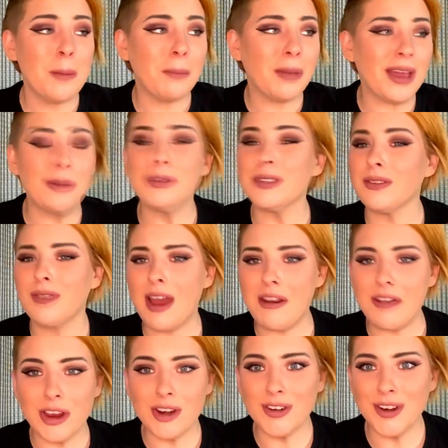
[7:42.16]
But it was a
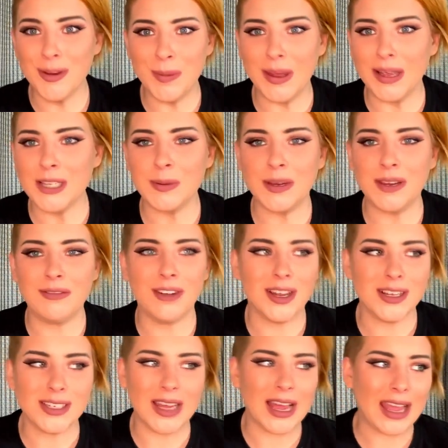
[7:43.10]
very creepy
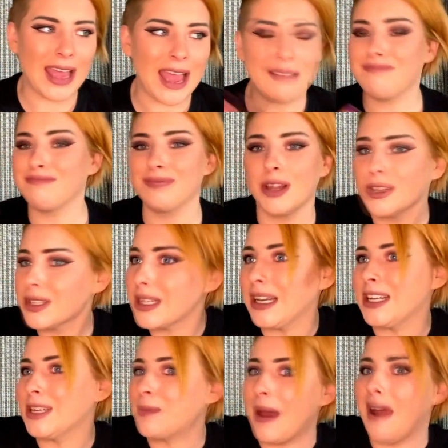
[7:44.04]
experience. Again, not
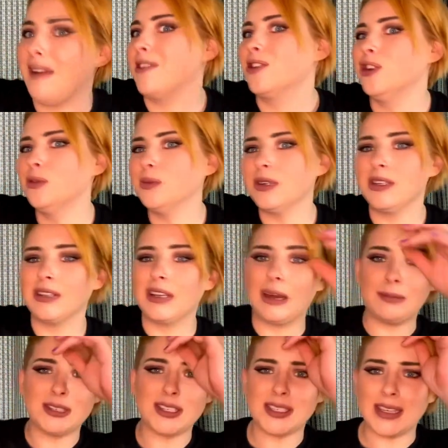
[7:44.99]
saying it's paranormal.
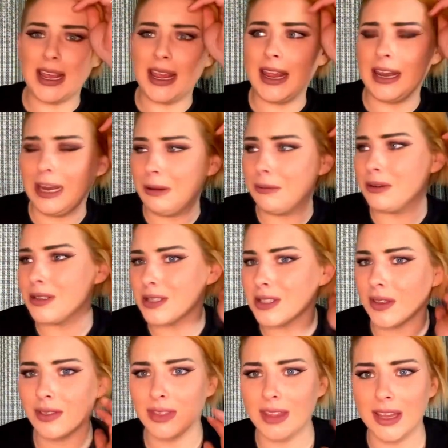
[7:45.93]
I'm just saying it was
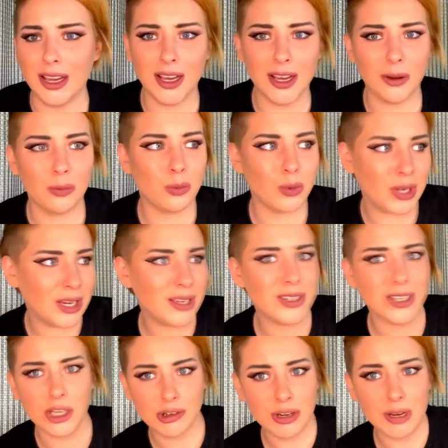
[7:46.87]
something weird
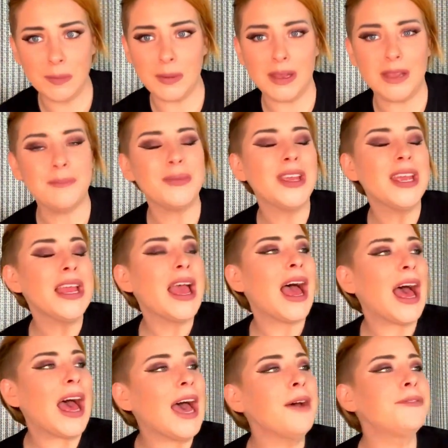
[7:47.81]
and creepy.
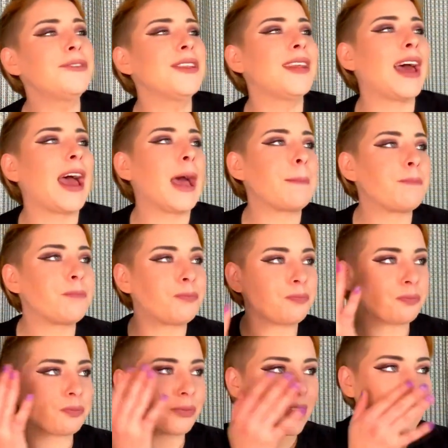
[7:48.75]
After that,
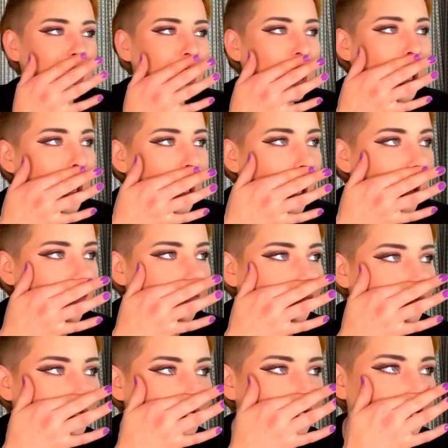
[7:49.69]

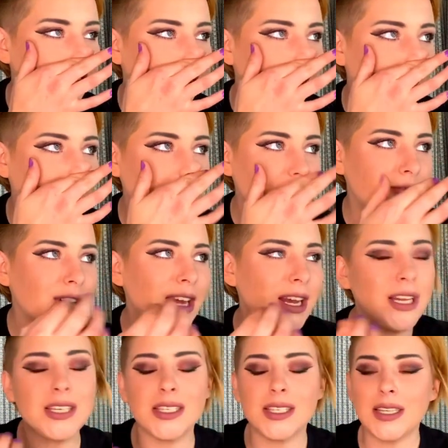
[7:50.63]
I
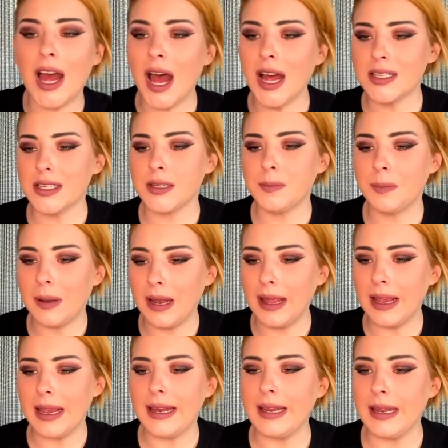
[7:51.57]
really started
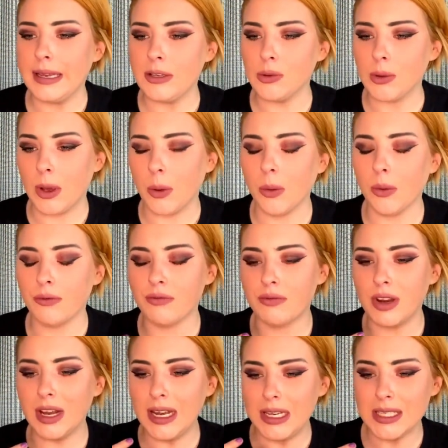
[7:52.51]
playing into
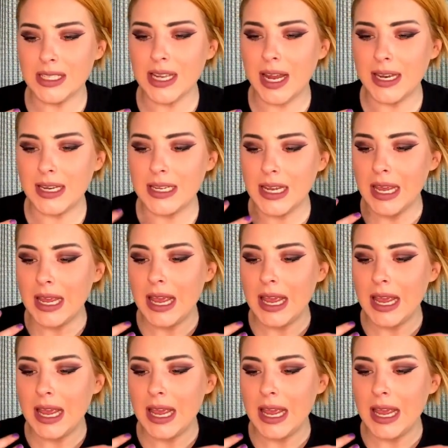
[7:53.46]
it,